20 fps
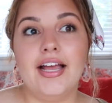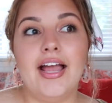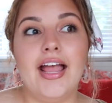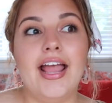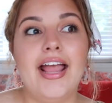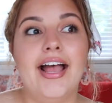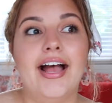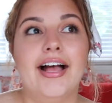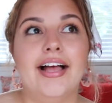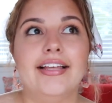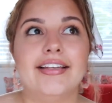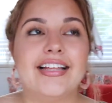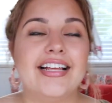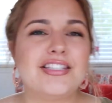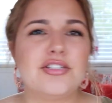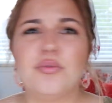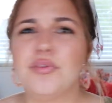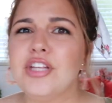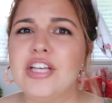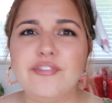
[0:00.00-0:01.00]
And that's
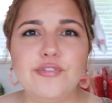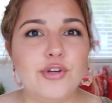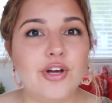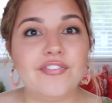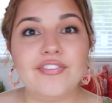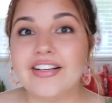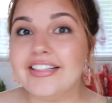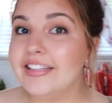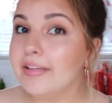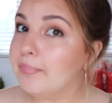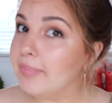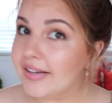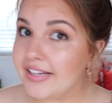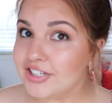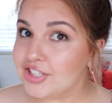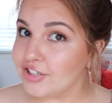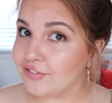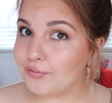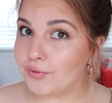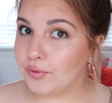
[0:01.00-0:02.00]
only if you have like the
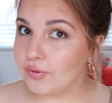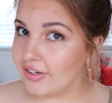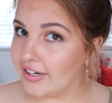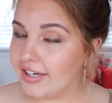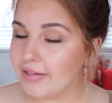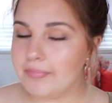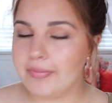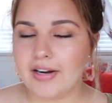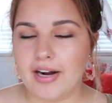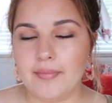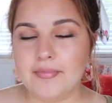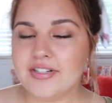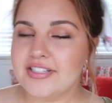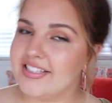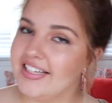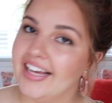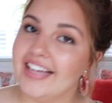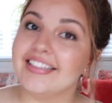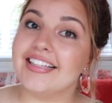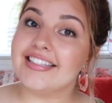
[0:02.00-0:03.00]
budget for it, but I'm just
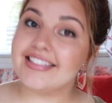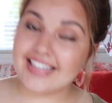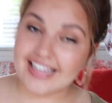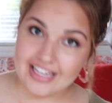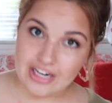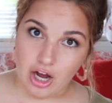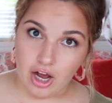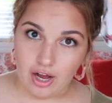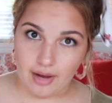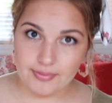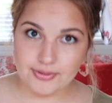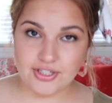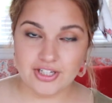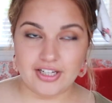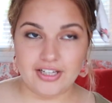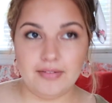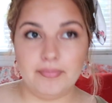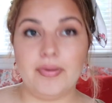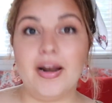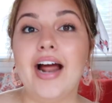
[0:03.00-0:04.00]
saying that's like an
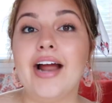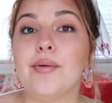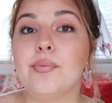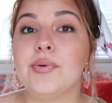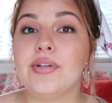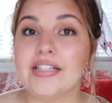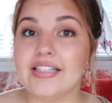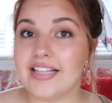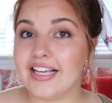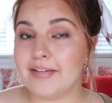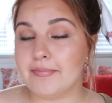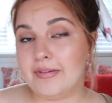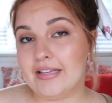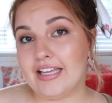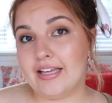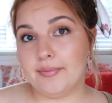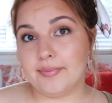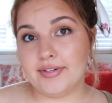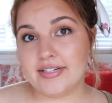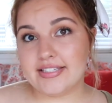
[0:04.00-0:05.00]
option. But I really like being
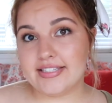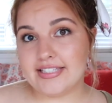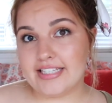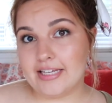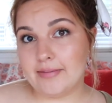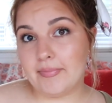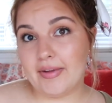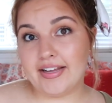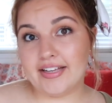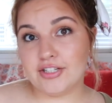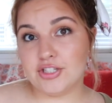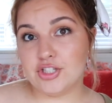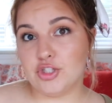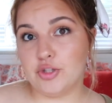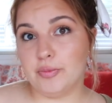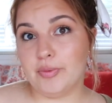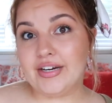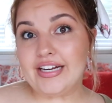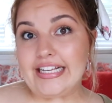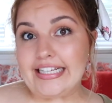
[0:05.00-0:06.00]
able to see my
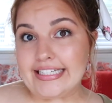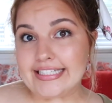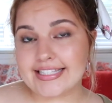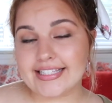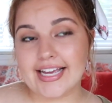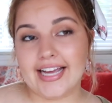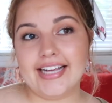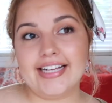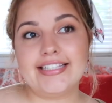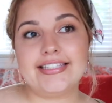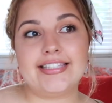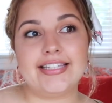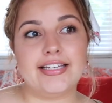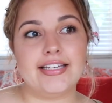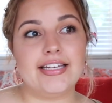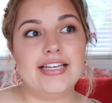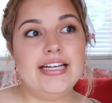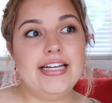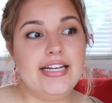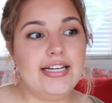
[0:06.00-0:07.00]
consumer insights
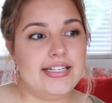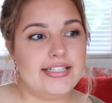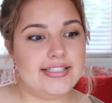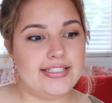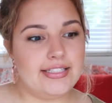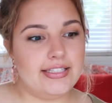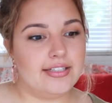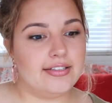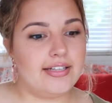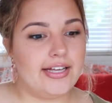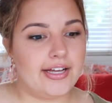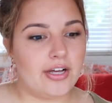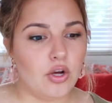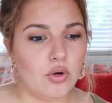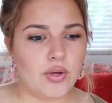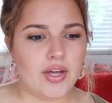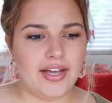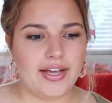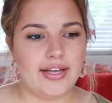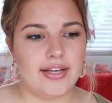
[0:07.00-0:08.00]
and seeing like,
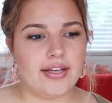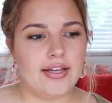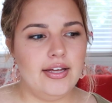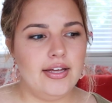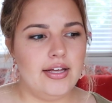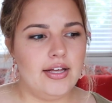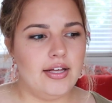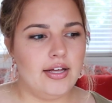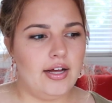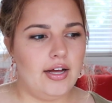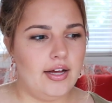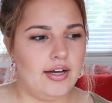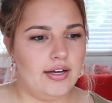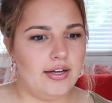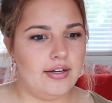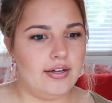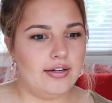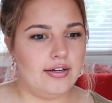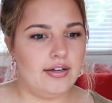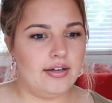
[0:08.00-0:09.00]
okay,
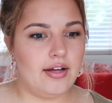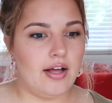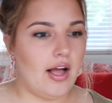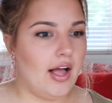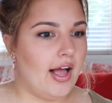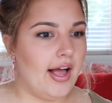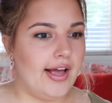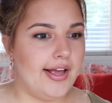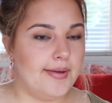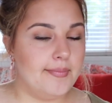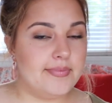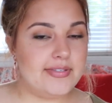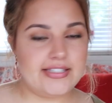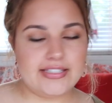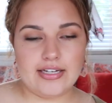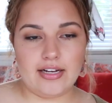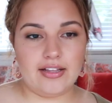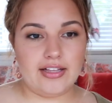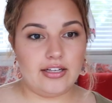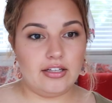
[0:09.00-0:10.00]
I'm
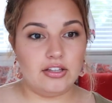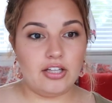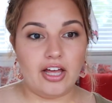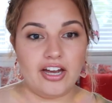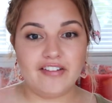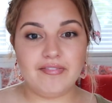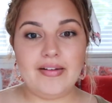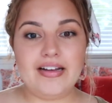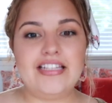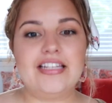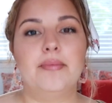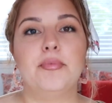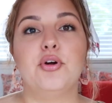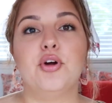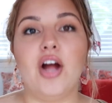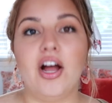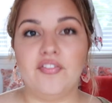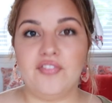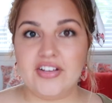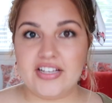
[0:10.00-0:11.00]
like, a lot of my
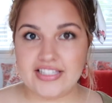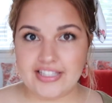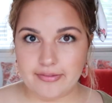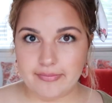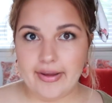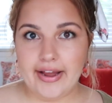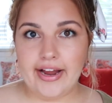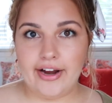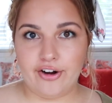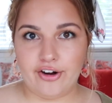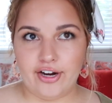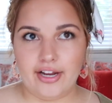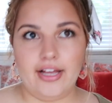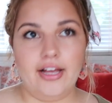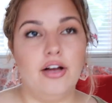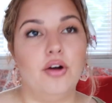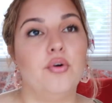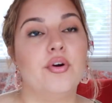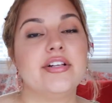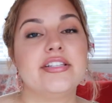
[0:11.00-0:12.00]
demographic is in my
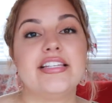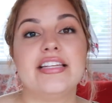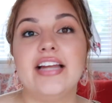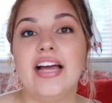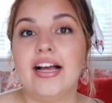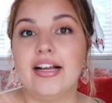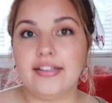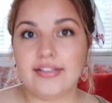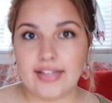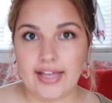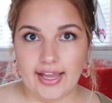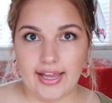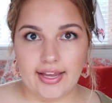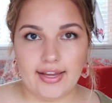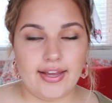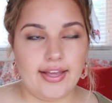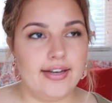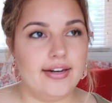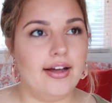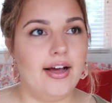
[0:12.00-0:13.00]
area or it's in LA,
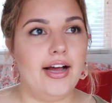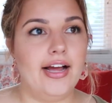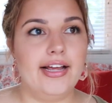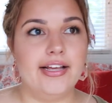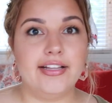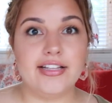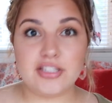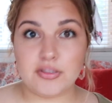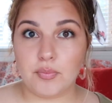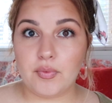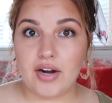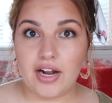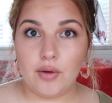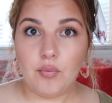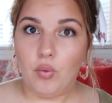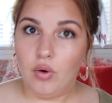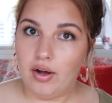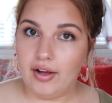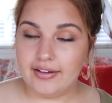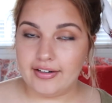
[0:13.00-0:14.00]
and that's what I
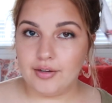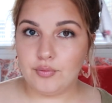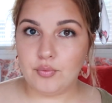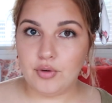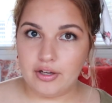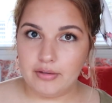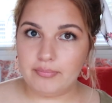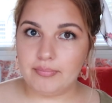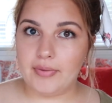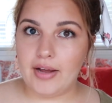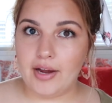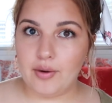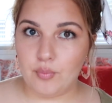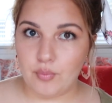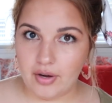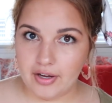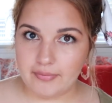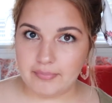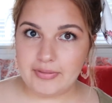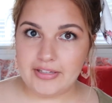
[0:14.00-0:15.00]
want. I
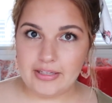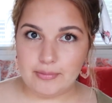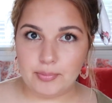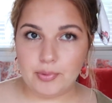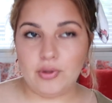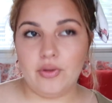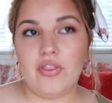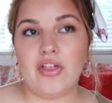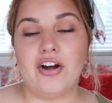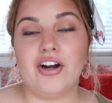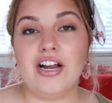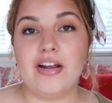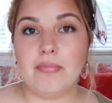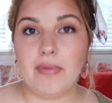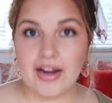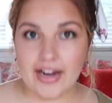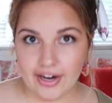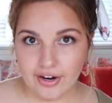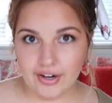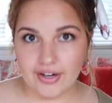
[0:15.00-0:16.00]
want people that are in
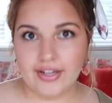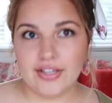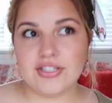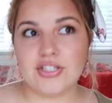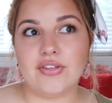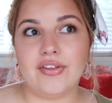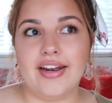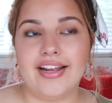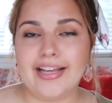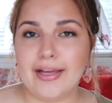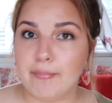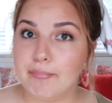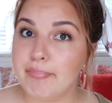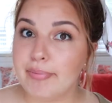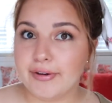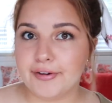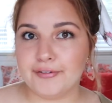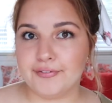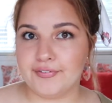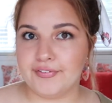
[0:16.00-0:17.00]
my area so that I get
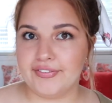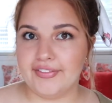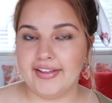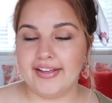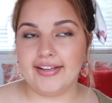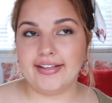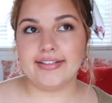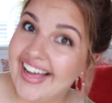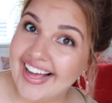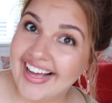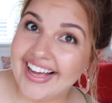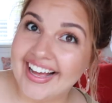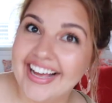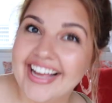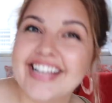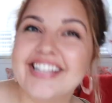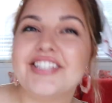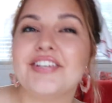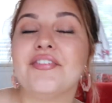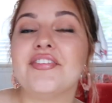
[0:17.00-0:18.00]
booked for things.
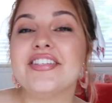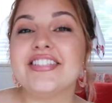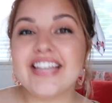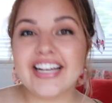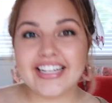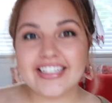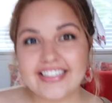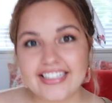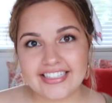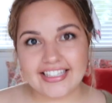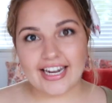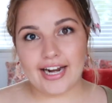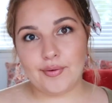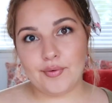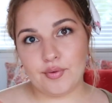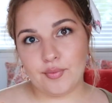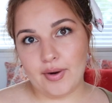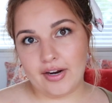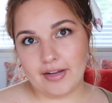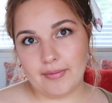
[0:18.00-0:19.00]
And so the second thing that I
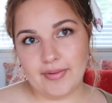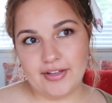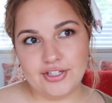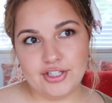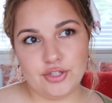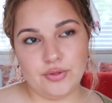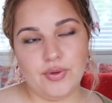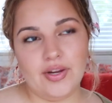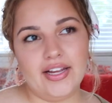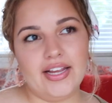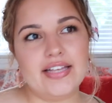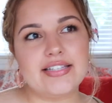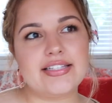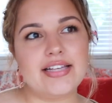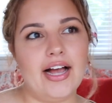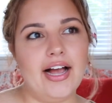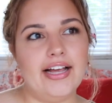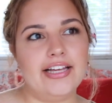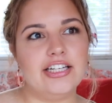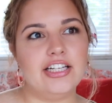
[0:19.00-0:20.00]
would recommend doing is
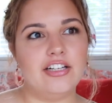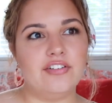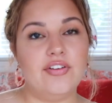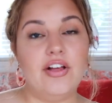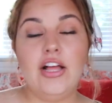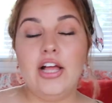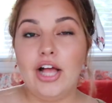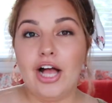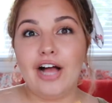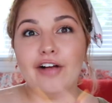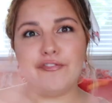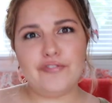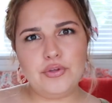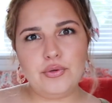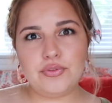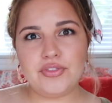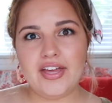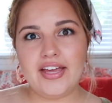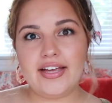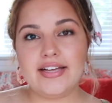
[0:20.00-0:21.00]
kind of a few
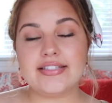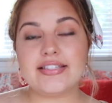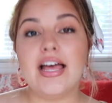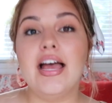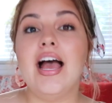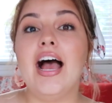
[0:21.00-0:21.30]
things.